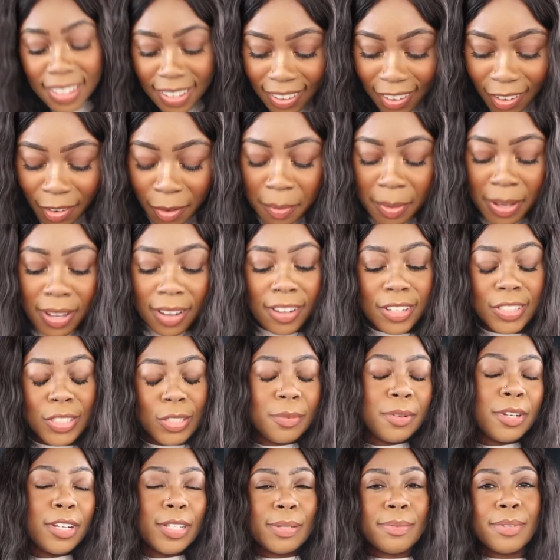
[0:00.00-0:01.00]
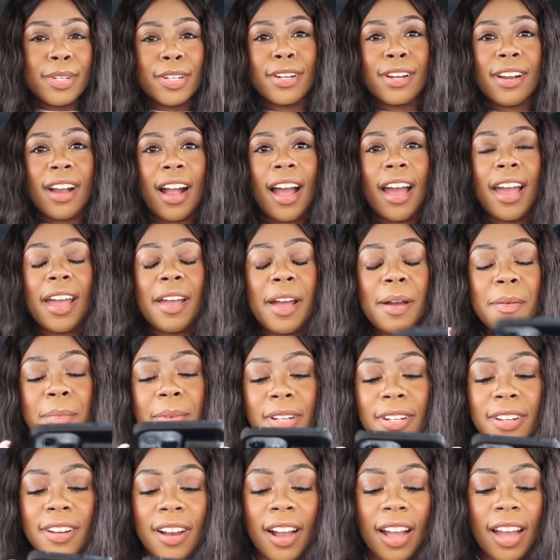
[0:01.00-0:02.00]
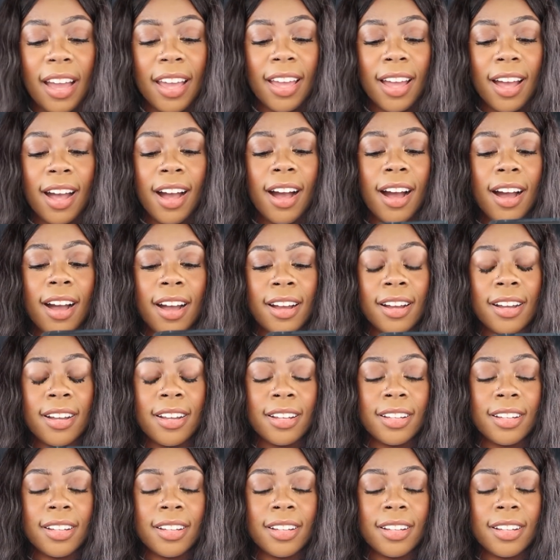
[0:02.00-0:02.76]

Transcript: Oh my gosh, oh my gosh, I'm gonna cry. I'm gonna cry. Ugh.